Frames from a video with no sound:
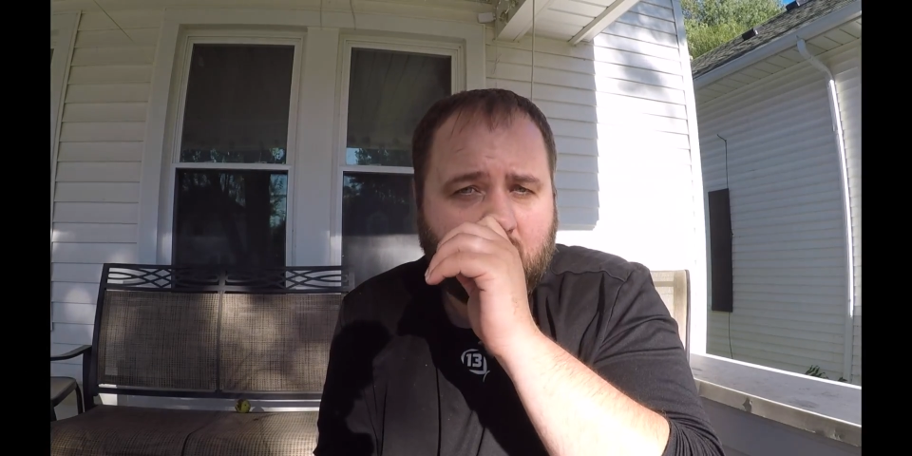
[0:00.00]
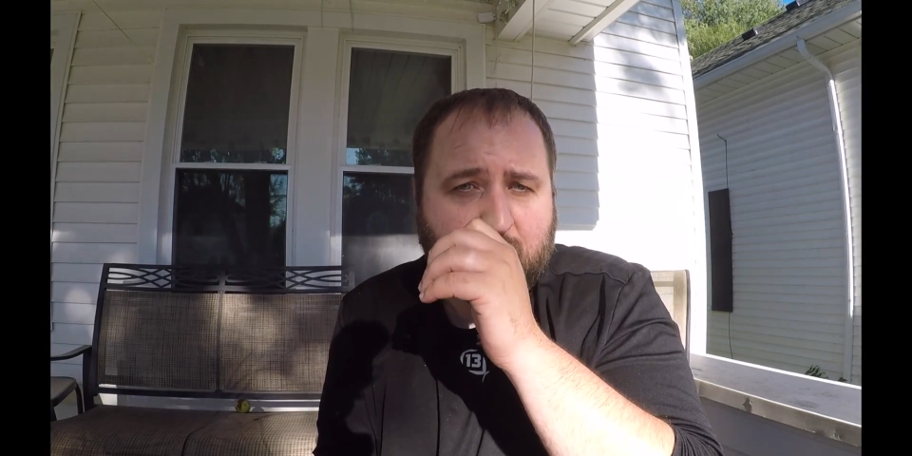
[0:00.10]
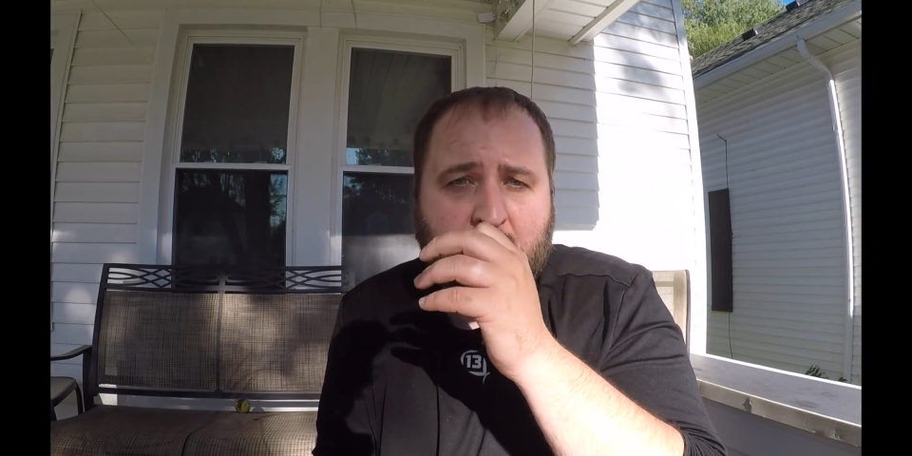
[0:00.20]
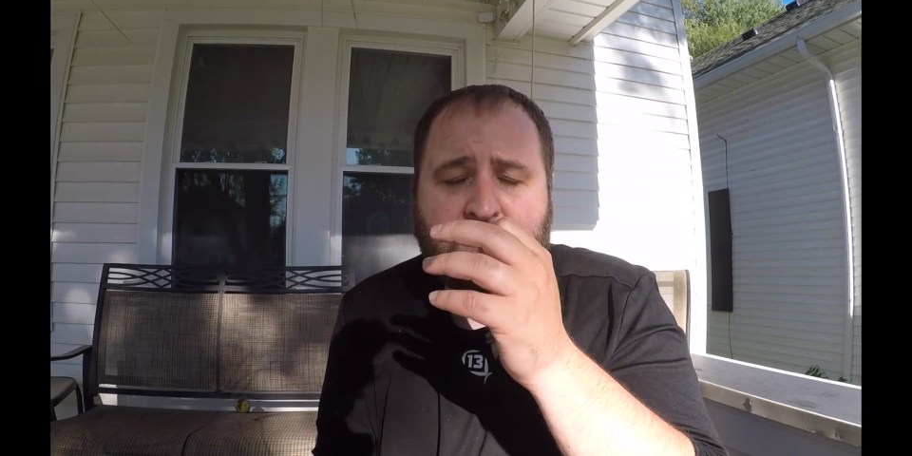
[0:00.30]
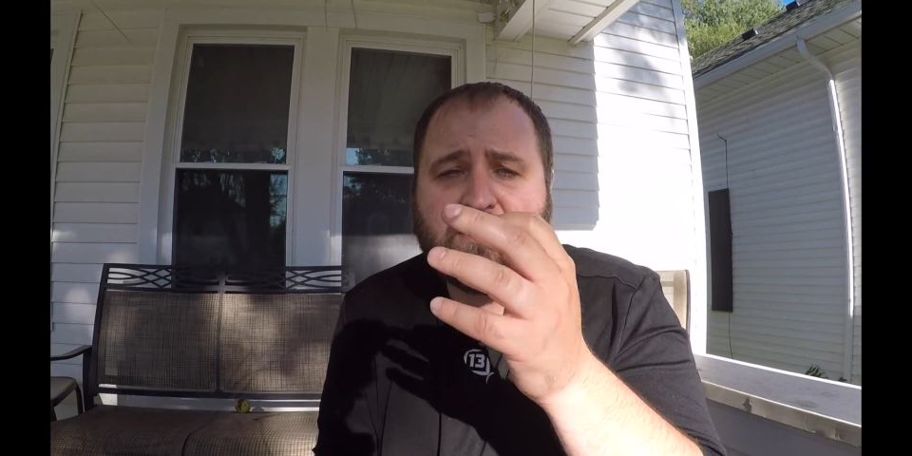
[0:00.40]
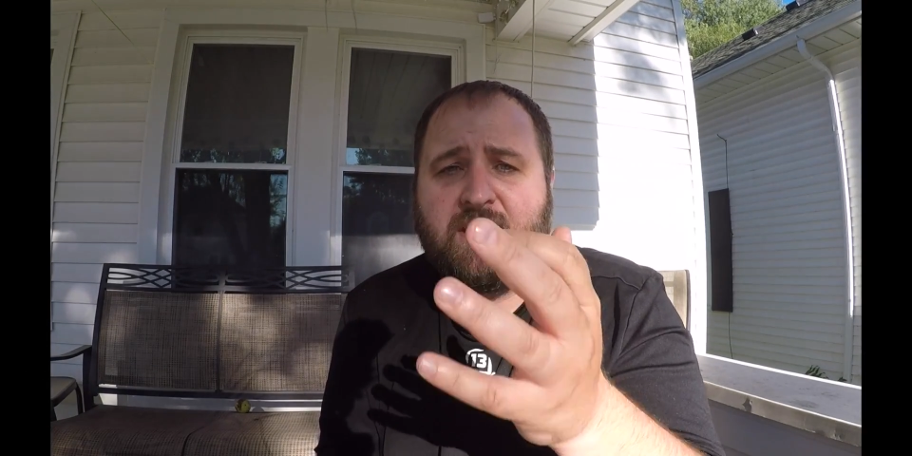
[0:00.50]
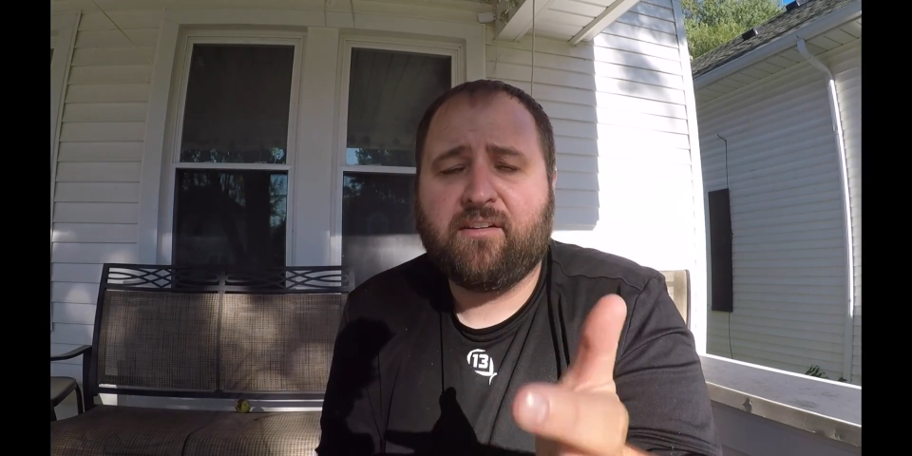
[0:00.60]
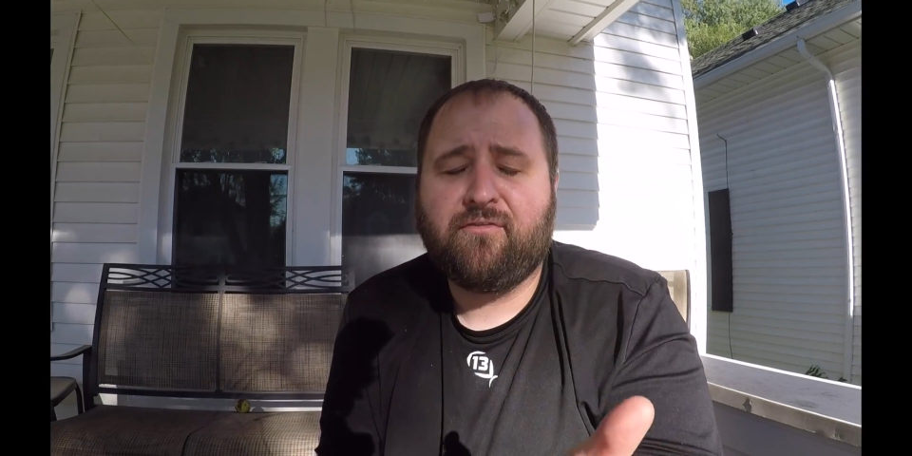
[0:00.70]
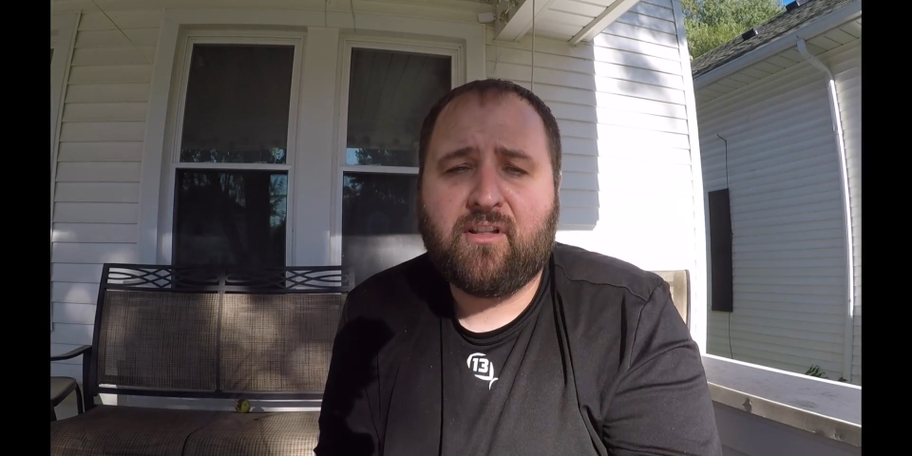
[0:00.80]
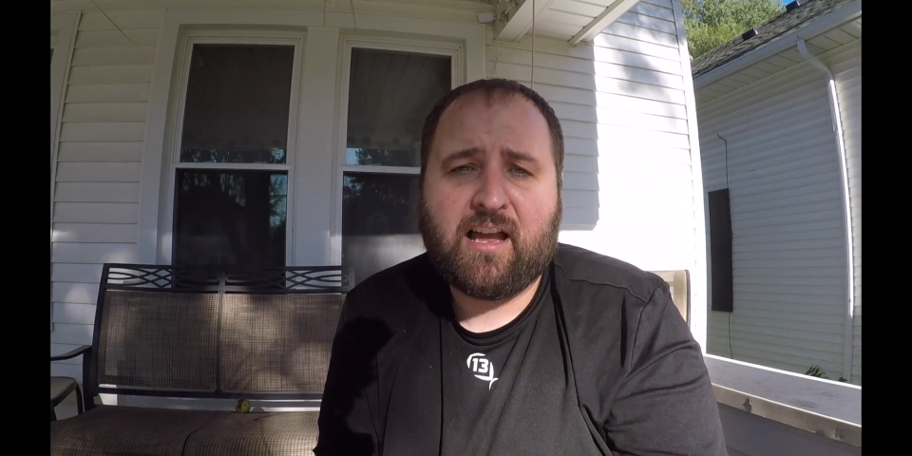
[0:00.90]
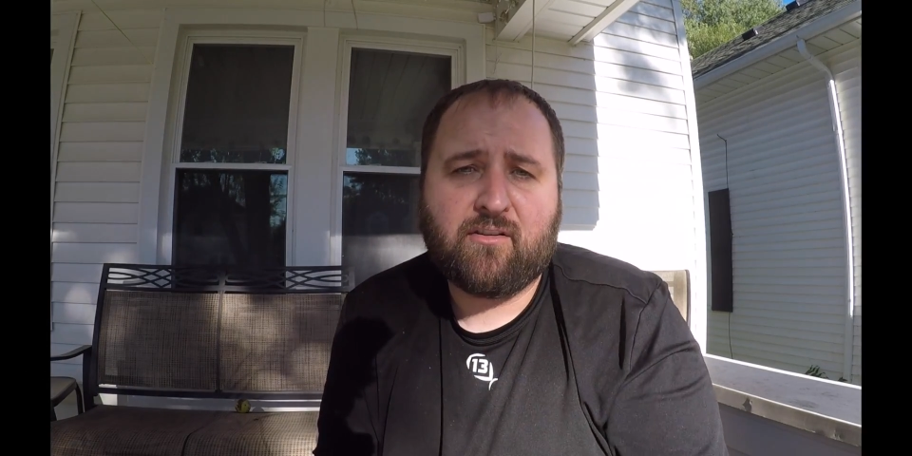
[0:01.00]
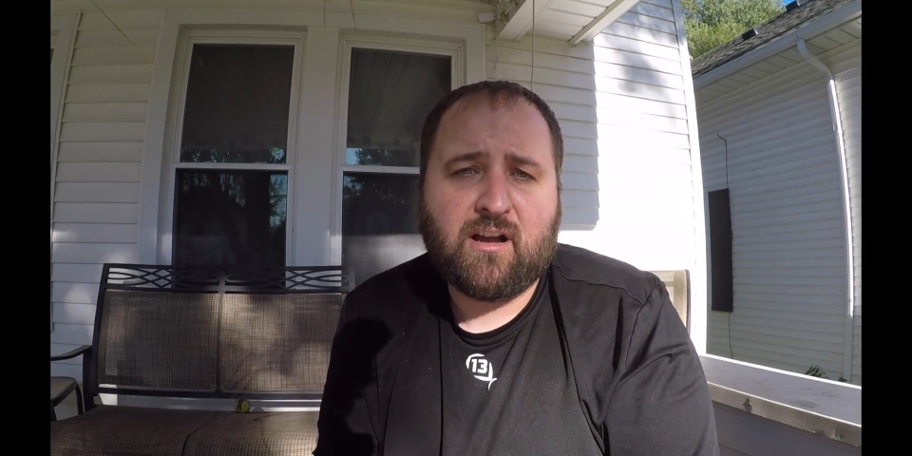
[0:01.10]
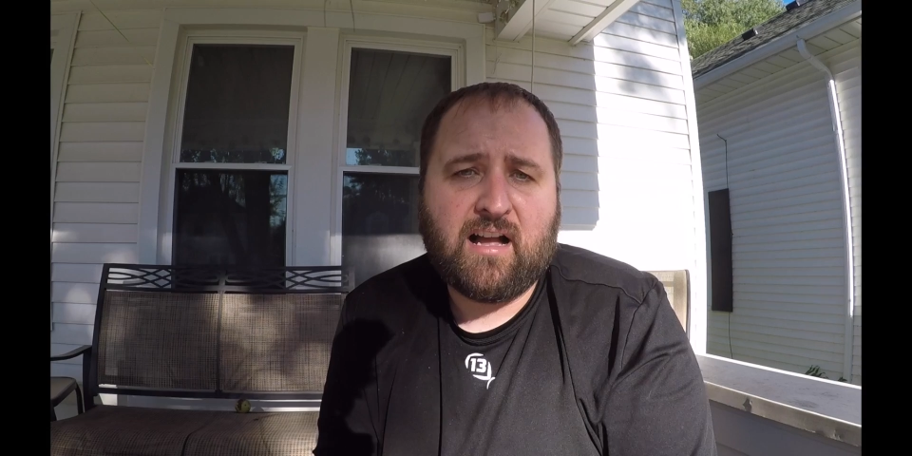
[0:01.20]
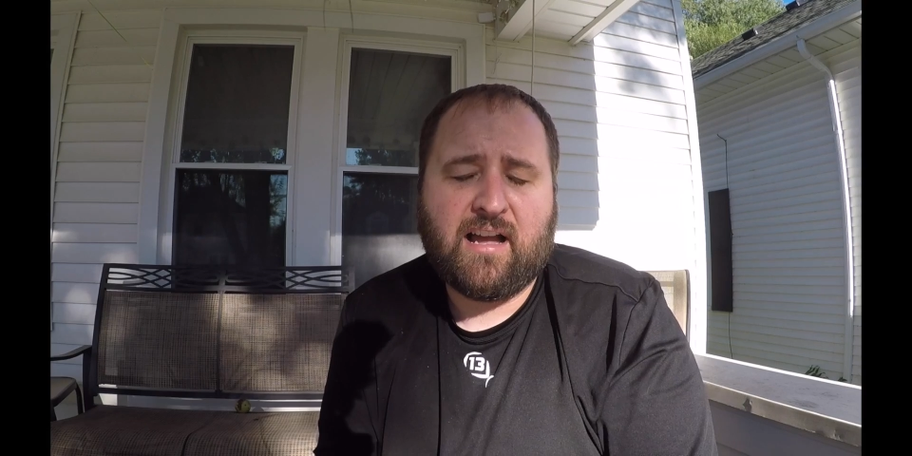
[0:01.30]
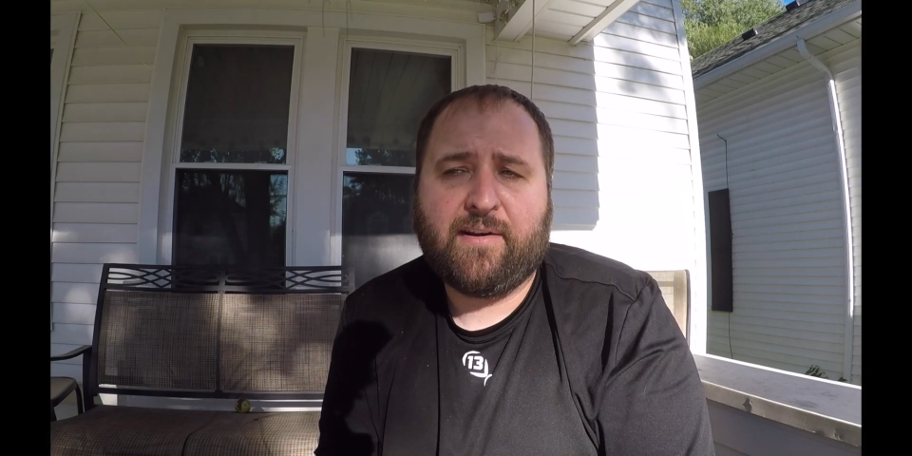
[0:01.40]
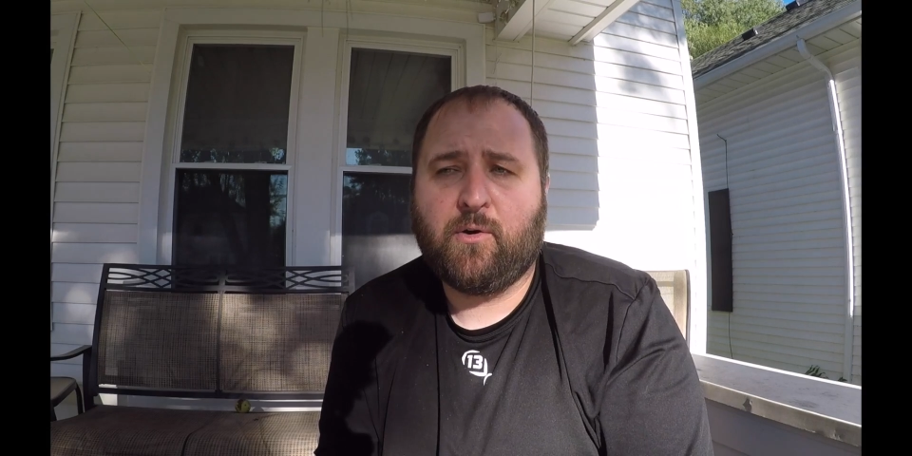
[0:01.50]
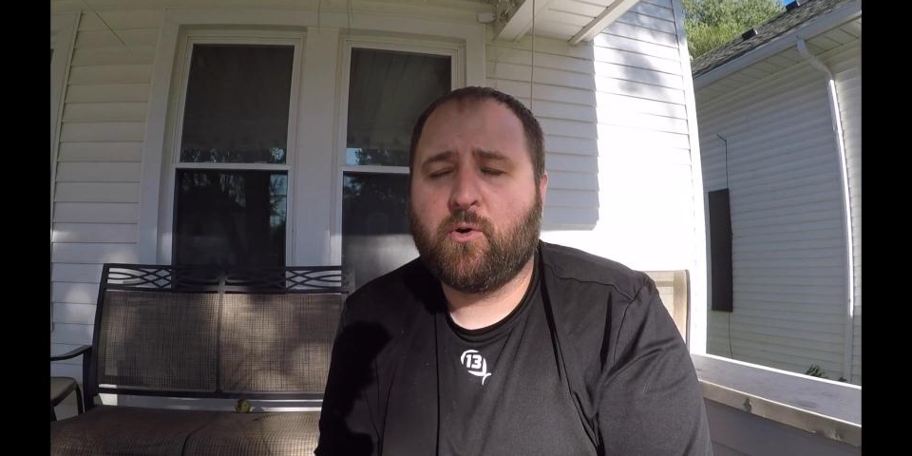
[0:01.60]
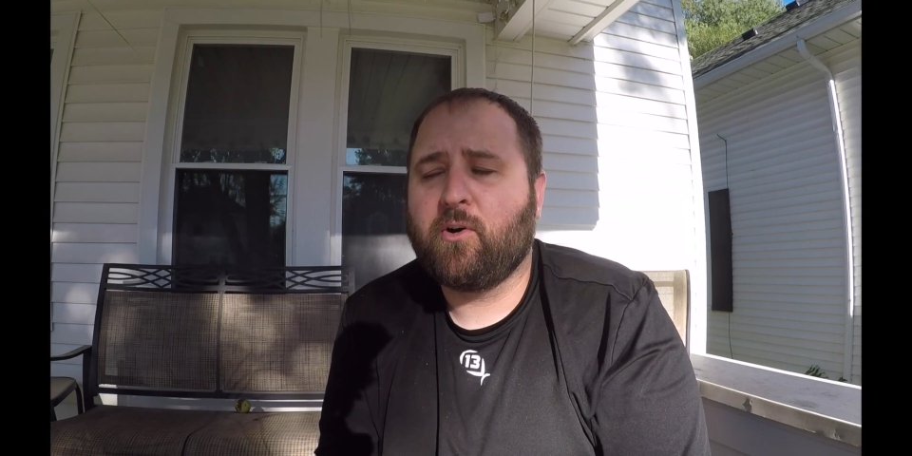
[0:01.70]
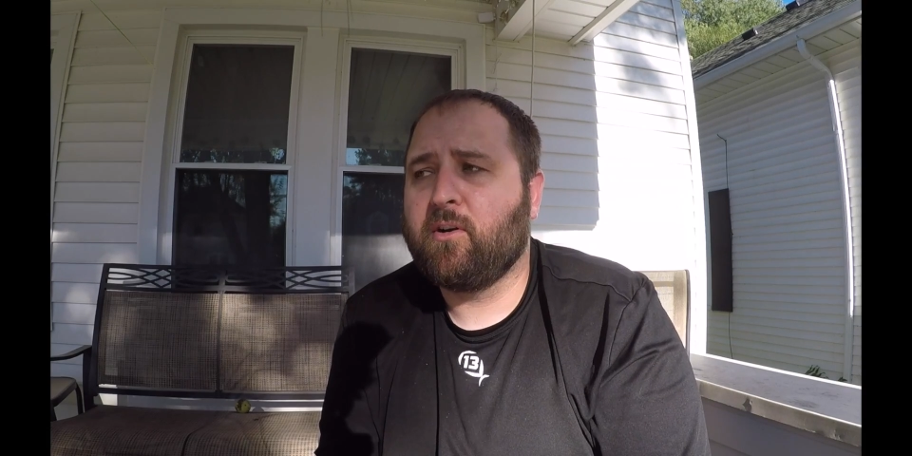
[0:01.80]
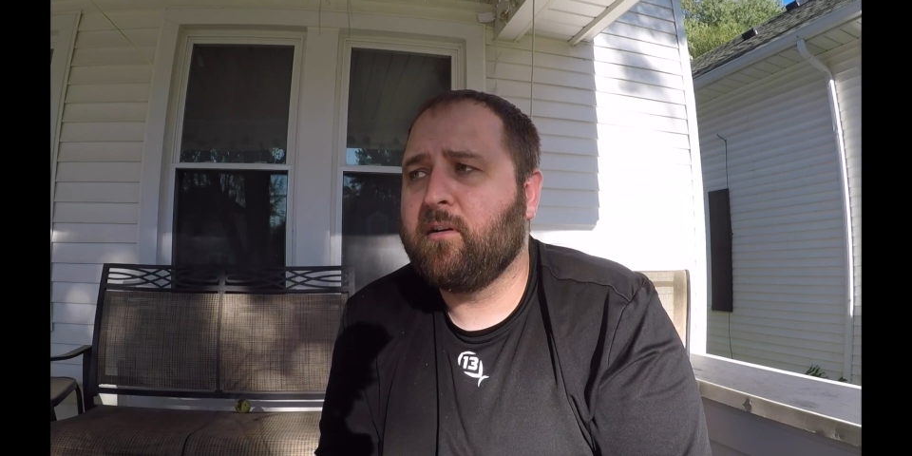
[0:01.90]
maybe take a fly rod
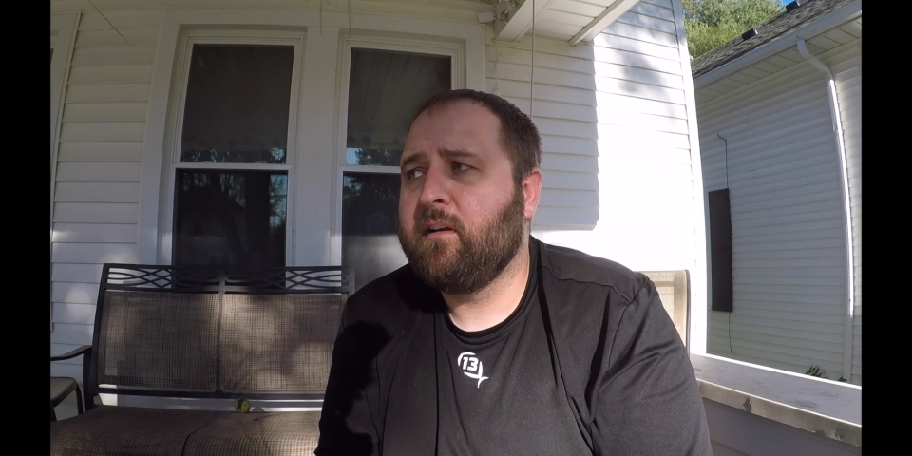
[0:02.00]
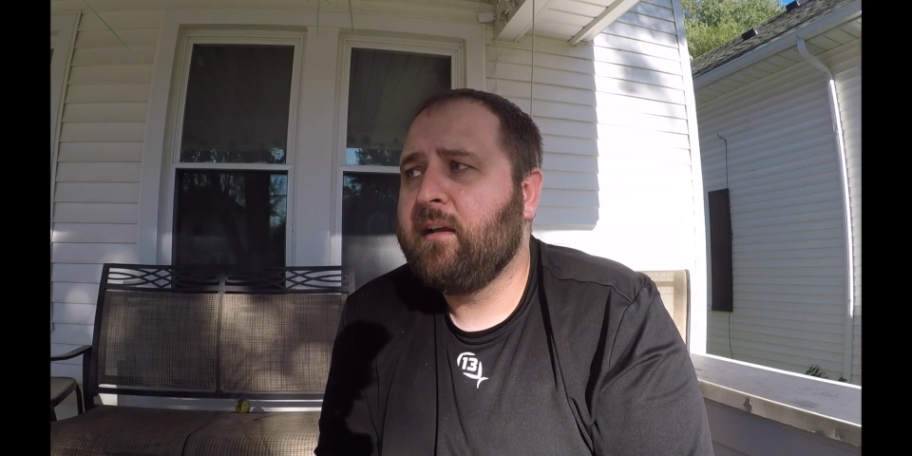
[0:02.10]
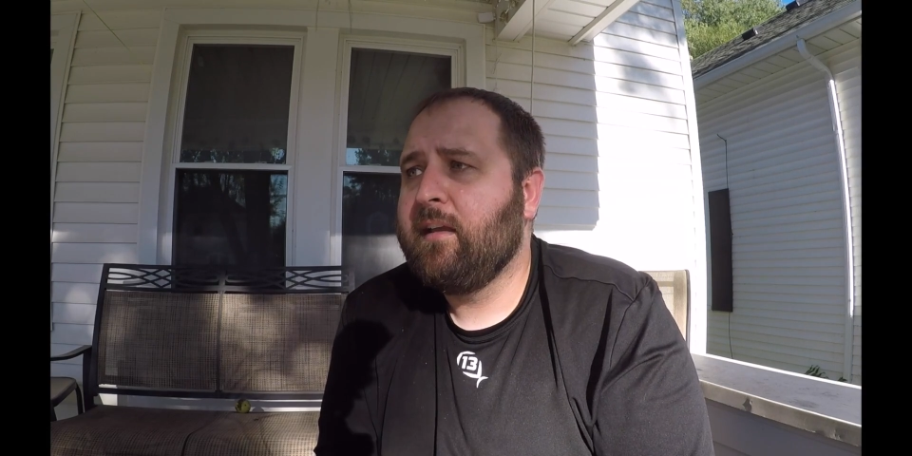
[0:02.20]
or